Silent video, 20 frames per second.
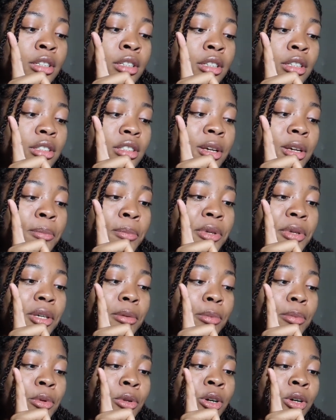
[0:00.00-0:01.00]
some
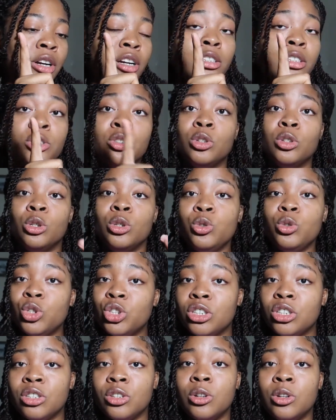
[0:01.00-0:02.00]
people are
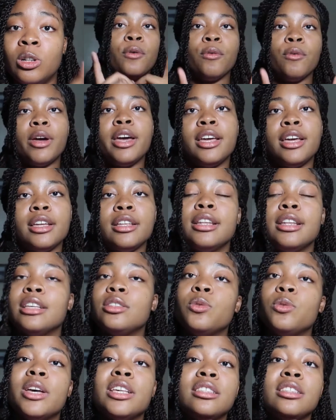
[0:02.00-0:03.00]
delusional, right?
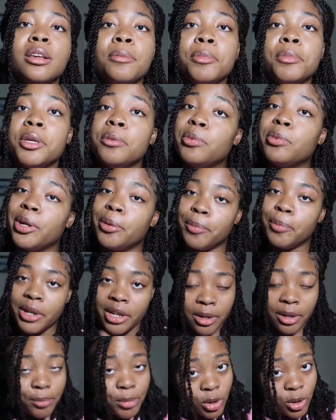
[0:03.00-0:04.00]
That's why some people are
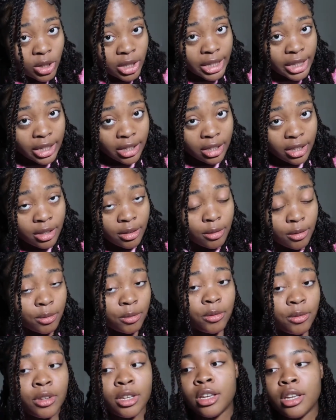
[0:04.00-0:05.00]
manipulative.
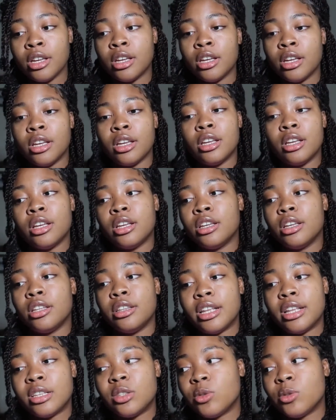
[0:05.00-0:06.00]

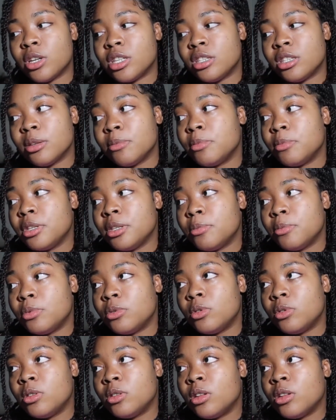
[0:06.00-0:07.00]
That's why some
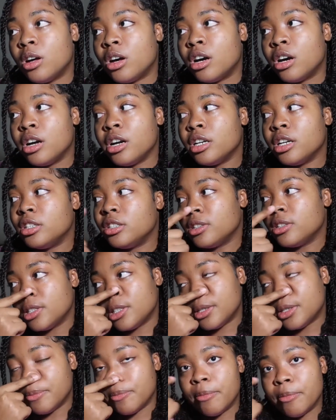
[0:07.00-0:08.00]
people are
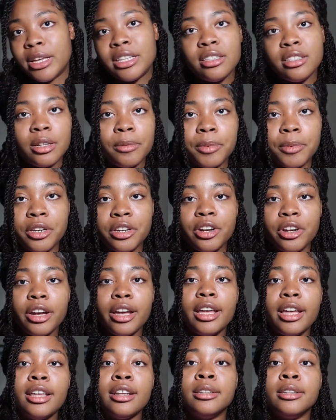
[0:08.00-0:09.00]
just messed up in their
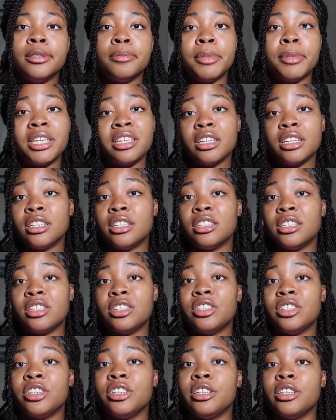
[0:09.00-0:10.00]
heads, because
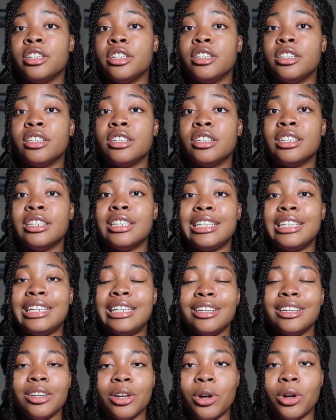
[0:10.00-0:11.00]
their
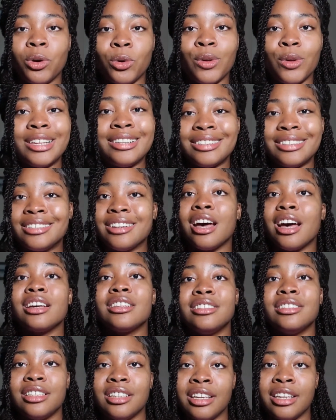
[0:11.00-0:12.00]
ego is
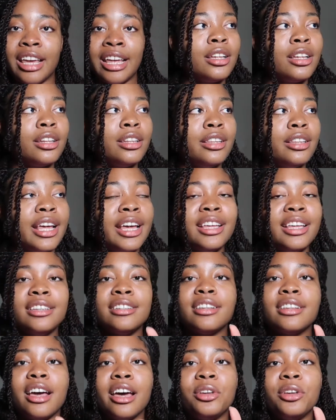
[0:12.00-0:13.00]
toxic. That is
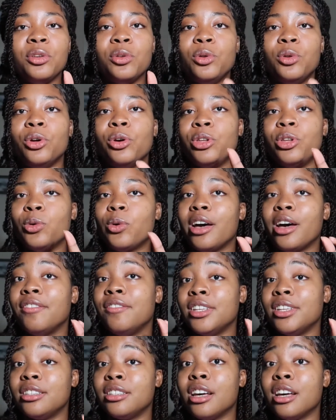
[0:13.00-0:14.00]
how you know you have
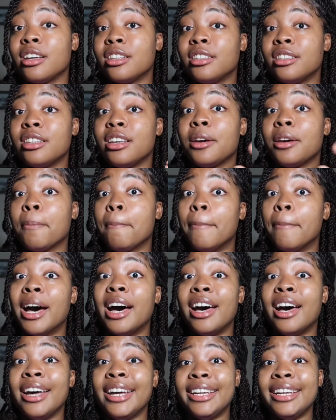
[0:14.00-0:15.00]
a toxic
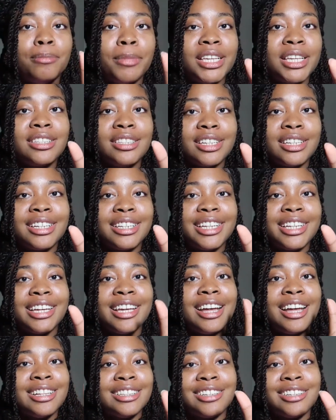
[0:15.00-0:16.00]
mind. Basically,
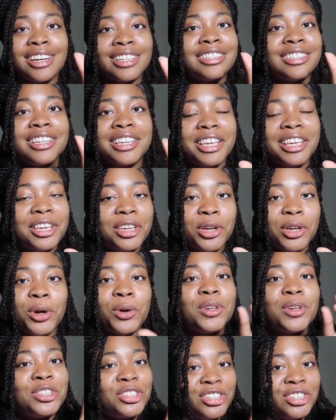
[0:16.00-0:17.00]
a toxic ego
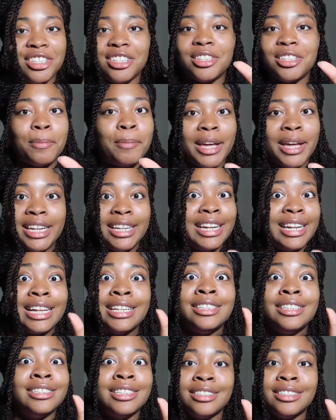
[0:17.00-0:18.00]
is just somebody
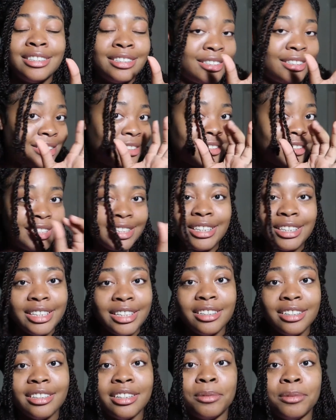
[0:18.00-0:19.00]
that just didn't
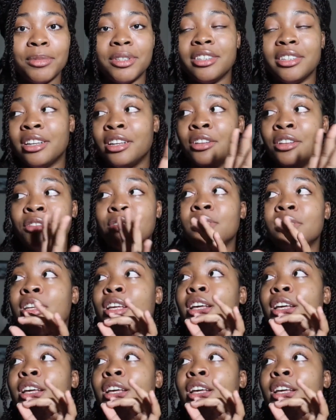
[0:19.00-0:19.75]
heal themselves,